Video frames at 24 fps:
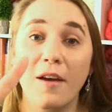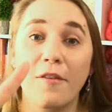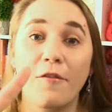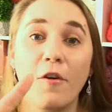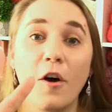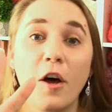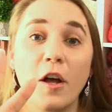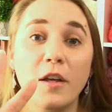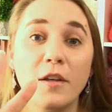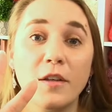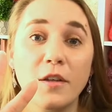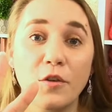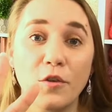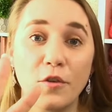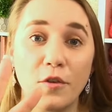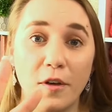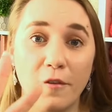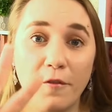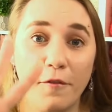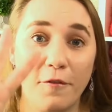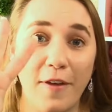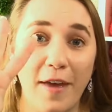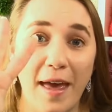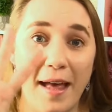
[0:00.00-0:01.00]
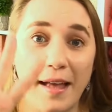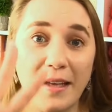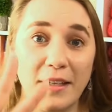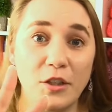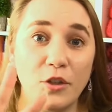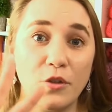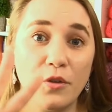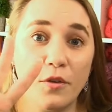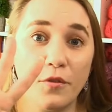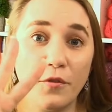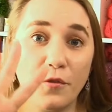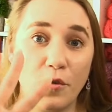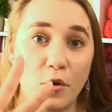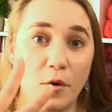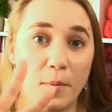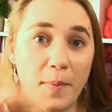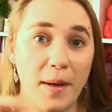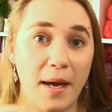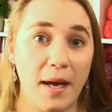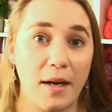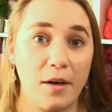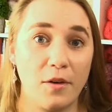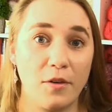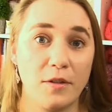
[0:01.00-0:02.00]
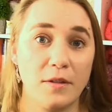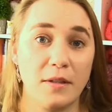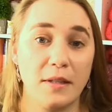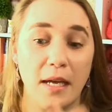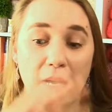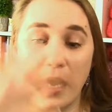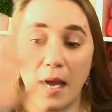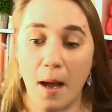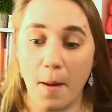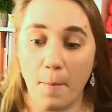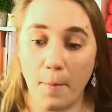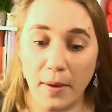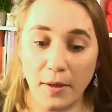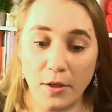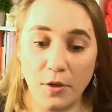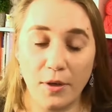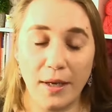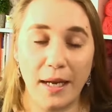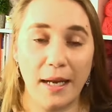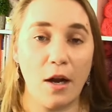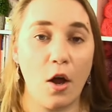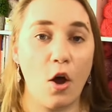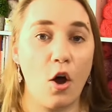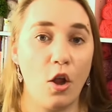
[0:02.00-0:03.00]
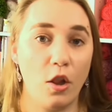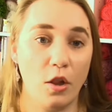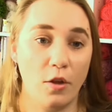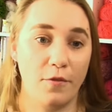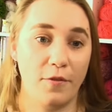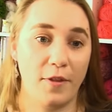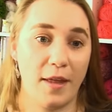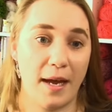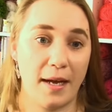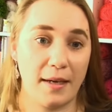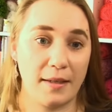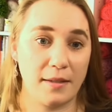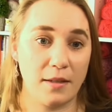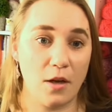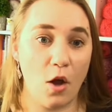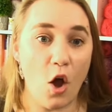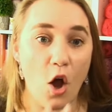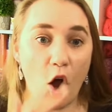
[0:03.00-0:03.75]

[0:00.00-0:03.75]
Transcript: Value value of four patterns, but you get all of that.